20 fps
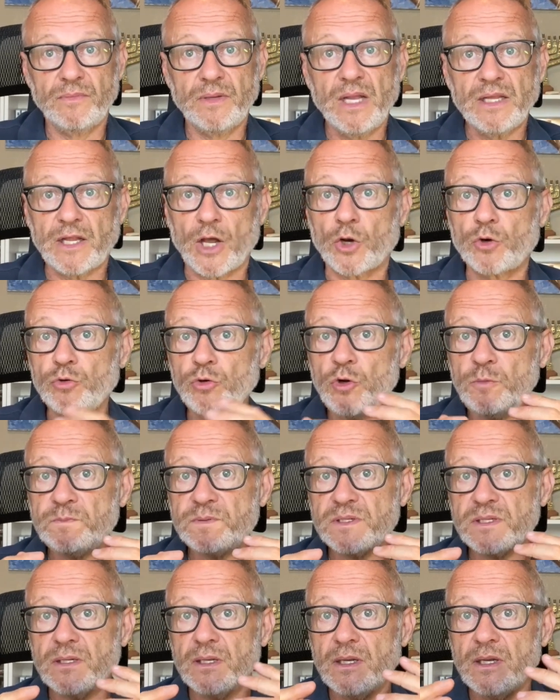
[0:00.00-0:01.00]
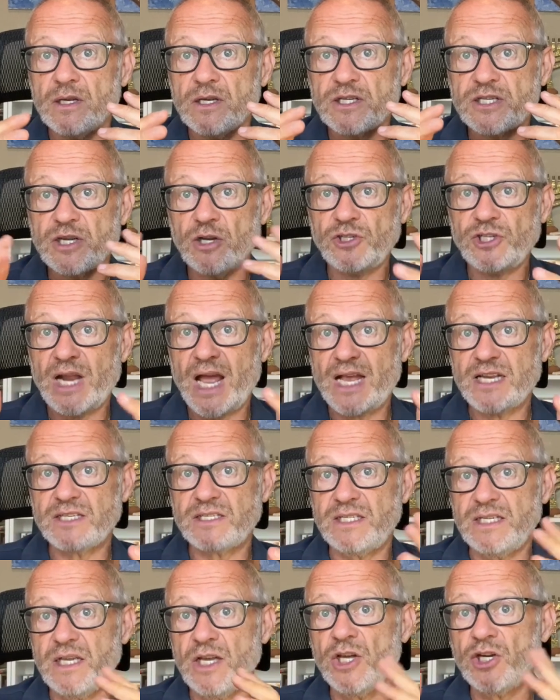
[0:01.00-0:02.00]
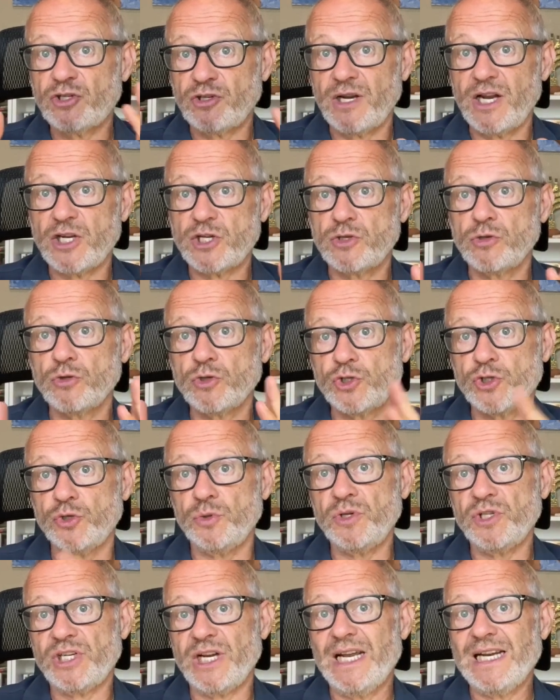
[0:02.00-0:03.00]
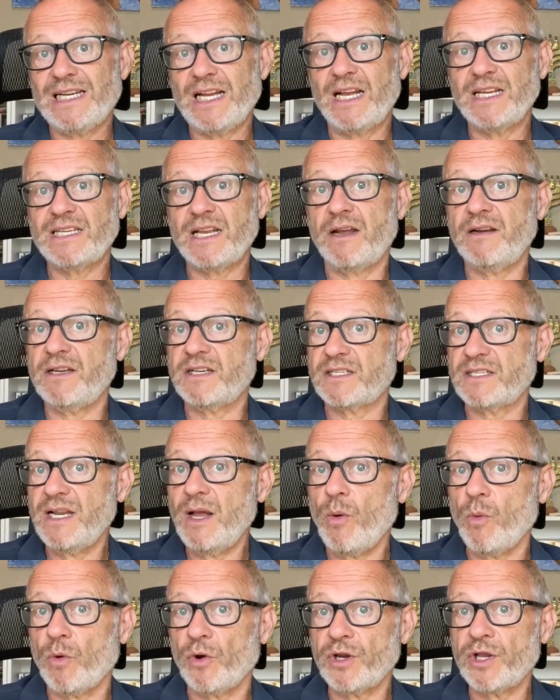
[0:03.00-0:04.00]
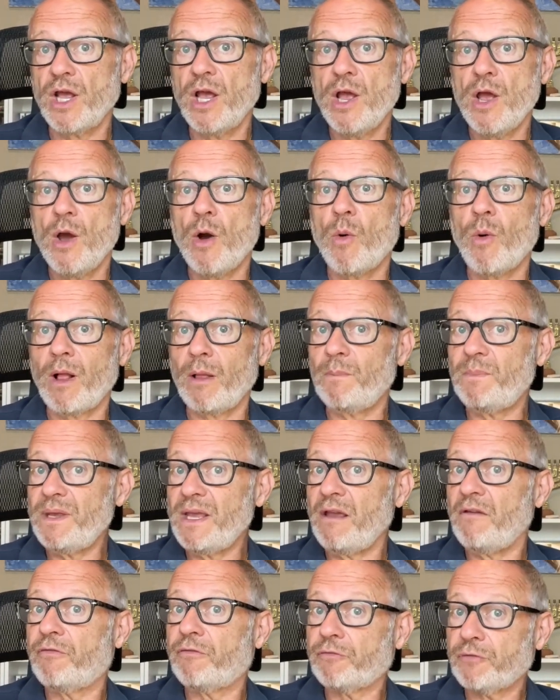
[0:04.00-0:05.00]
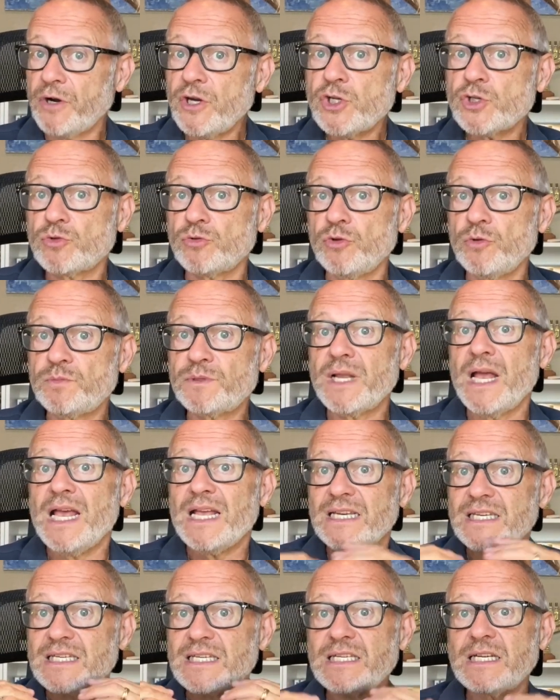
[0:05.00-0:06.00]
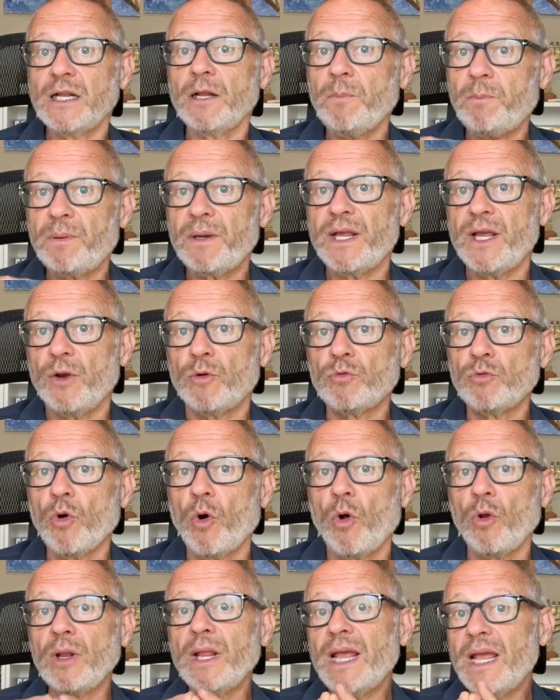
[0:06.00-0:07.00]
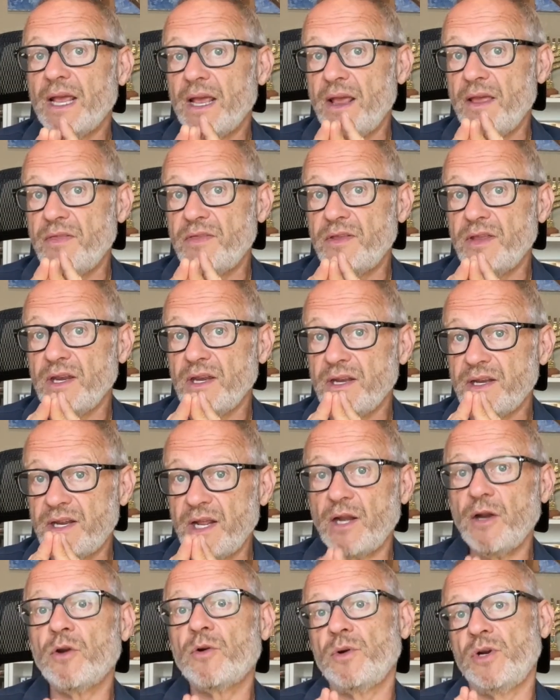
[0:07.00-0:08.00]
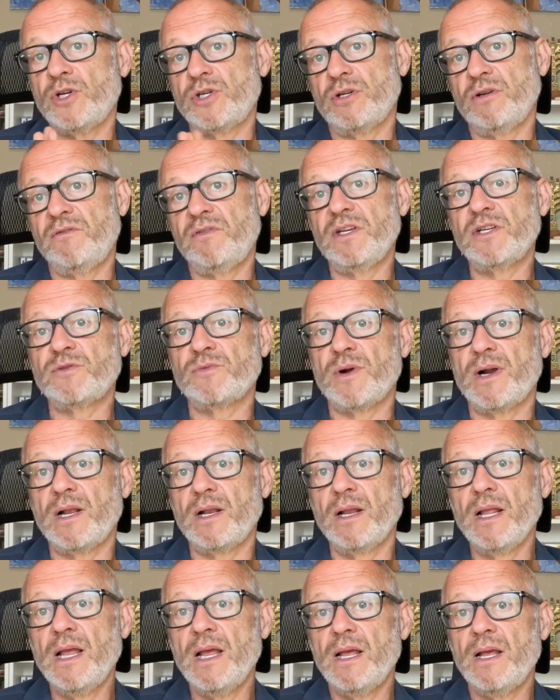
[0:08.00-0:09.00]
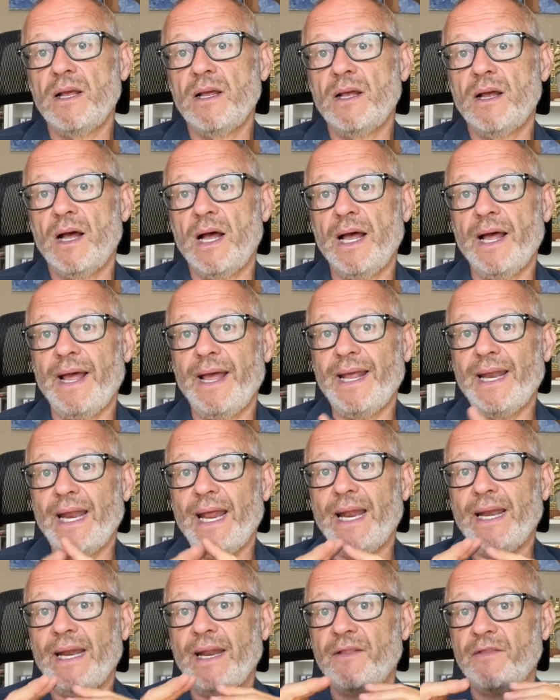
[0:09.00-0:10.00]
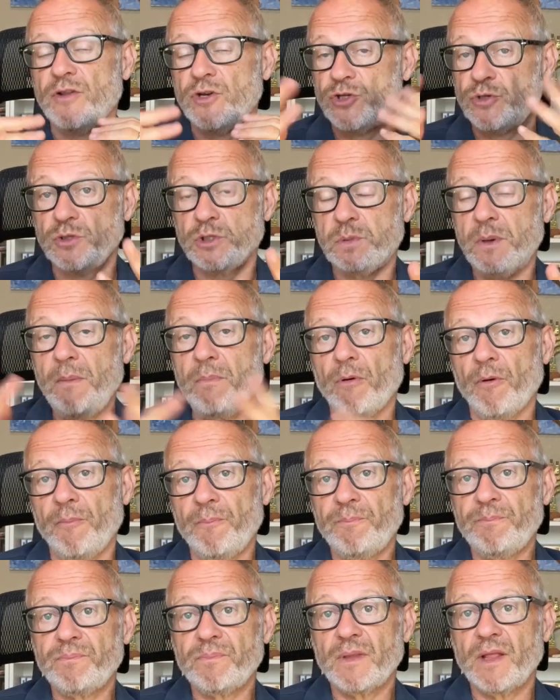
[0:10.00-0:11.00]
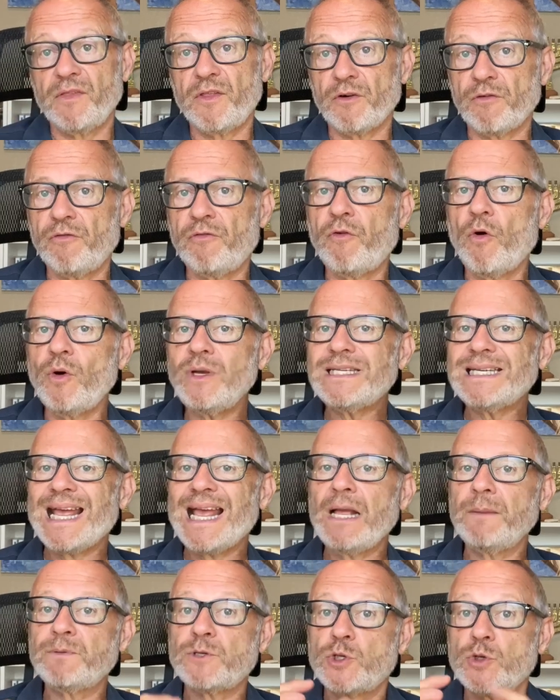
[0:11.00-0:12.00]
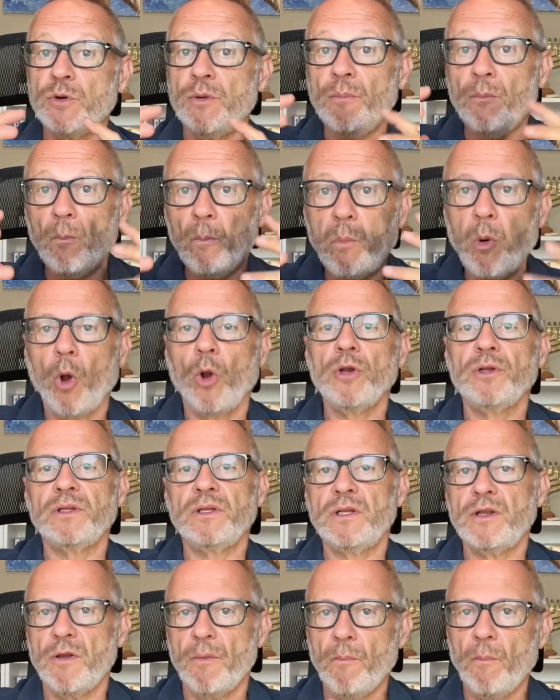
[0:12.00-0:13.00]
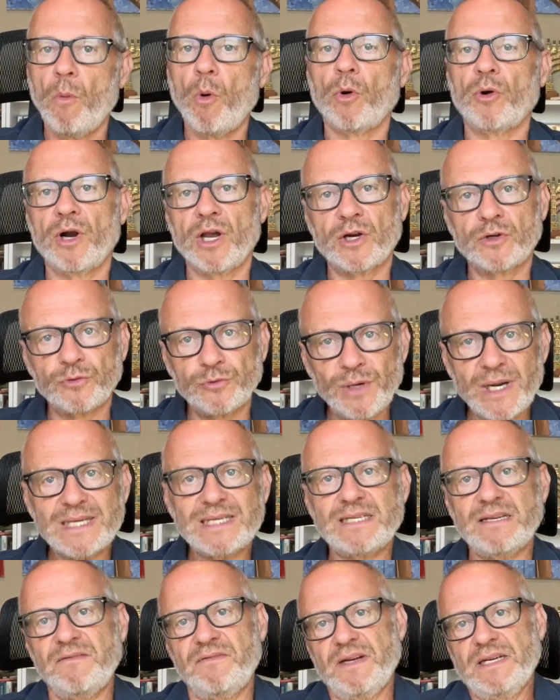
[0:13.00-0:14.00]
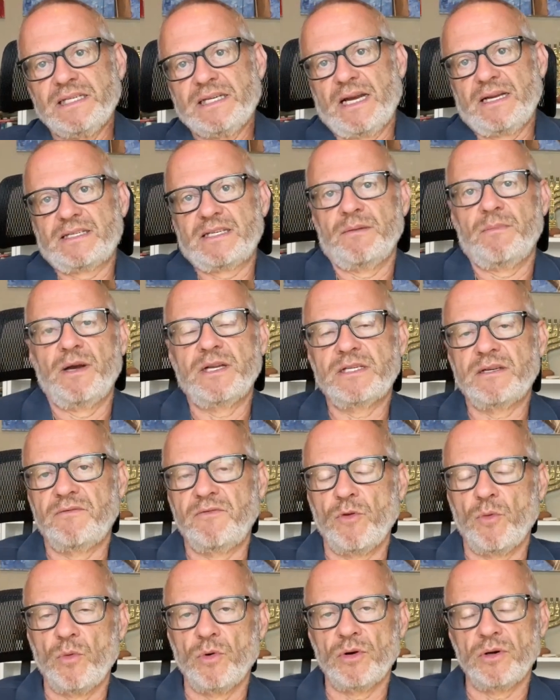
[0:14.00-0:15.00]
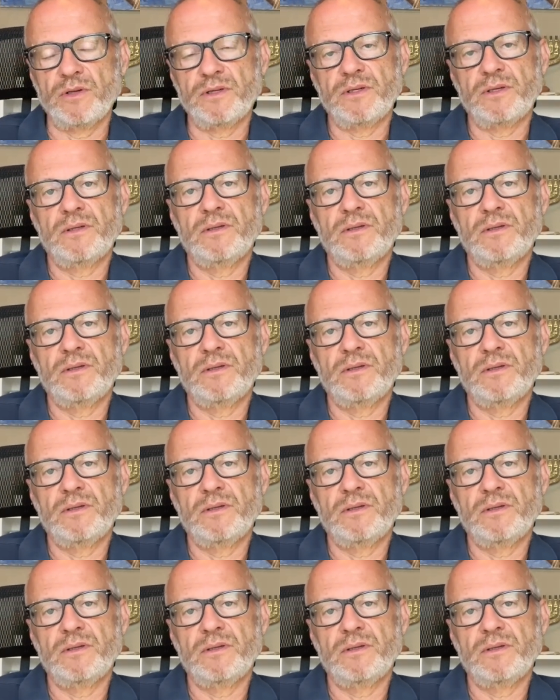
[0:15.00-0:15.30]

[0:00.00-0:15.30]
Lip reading: Now, groups such as the International Jewish Anti-Zionist Network, while being fringe groups, still play a role in the denigration of Israel and the Jewish people. Their voice helps to embolden the more aggressive anti-Semites of the world.